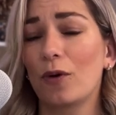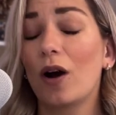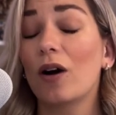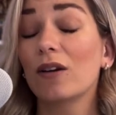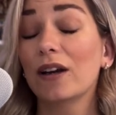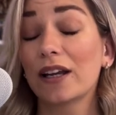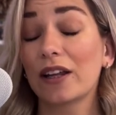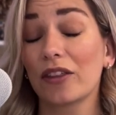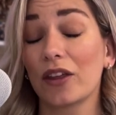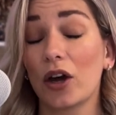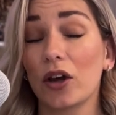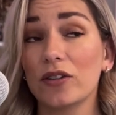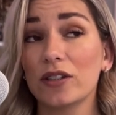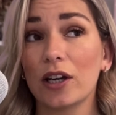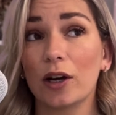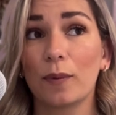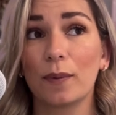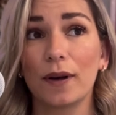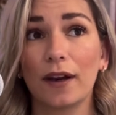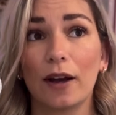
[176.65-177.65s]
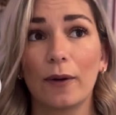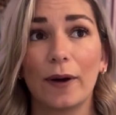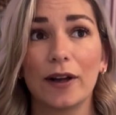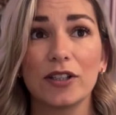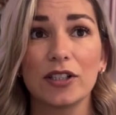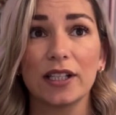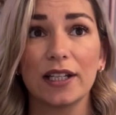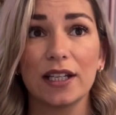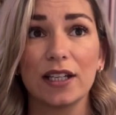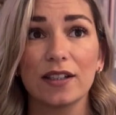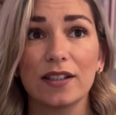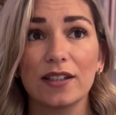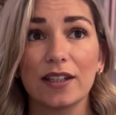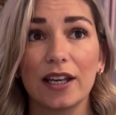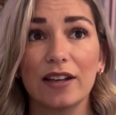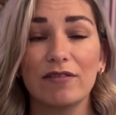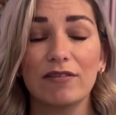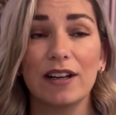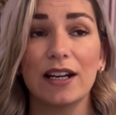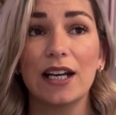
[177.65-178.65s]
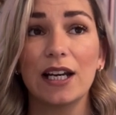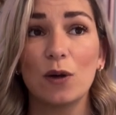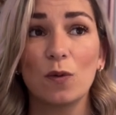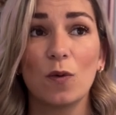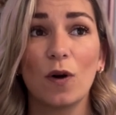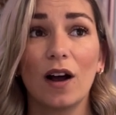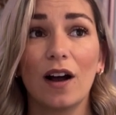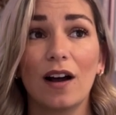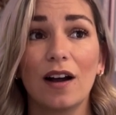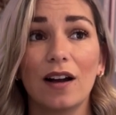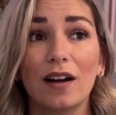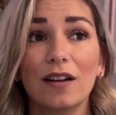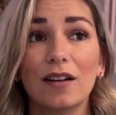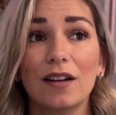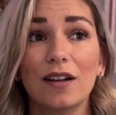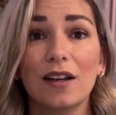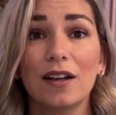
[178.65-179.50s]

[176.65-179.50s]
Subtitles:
I'll link the hotel below actually, because they really were